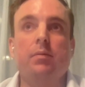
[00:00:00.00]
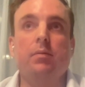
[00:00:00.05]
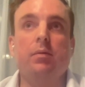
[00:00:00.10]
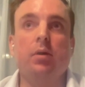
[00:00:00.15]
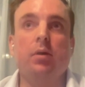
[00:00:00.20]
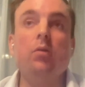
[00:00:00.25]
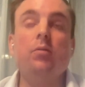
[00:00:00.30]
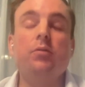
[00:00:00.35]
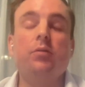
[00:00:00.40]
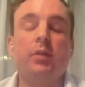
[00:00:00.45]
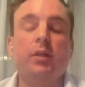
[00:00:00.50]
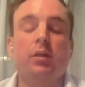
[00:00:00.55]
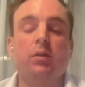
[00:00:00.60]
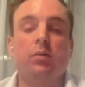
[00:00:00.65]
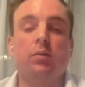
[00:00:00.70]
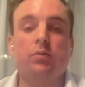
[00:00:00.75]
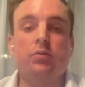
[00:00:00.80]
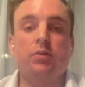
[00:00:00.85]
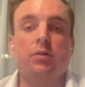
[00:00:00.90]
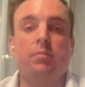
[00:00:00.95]
hopefully
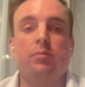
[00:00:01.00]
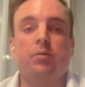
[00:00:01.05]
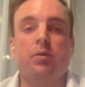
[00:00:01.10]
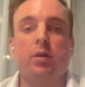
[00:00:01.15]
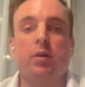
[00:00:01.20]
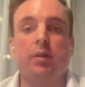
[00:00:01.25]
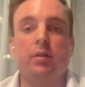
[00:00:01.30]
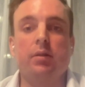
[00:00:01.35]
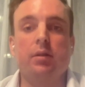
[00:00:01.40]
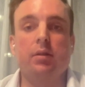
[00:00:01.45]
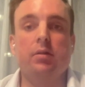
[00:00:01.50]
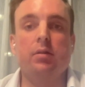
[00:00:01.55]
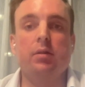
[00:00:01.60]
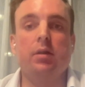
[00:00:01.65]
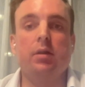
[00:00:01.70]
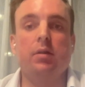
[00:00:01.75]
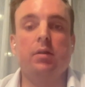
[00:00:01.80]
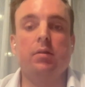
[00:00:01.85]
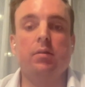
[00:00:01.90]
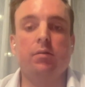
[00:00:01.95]
launching the product in
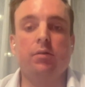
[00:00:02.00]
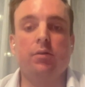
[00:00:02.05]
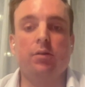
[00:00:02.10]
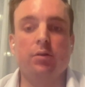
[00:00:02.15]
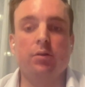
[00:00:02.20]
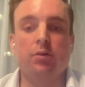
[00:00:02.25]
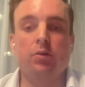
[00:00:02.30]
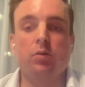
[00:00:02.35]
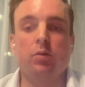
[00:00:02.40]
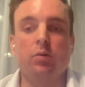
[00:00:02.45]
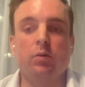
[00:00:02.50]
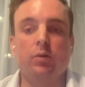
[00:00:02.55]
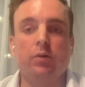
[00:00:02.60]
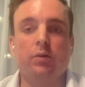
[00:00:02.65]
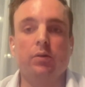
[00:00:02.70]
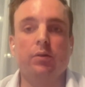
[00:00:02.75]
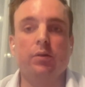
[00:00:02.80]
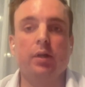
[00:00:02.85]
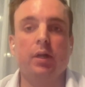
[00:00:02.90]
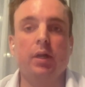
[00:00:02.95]
in the third
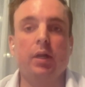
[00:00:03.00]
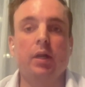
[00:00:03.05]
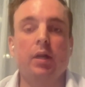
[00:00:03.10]
quarter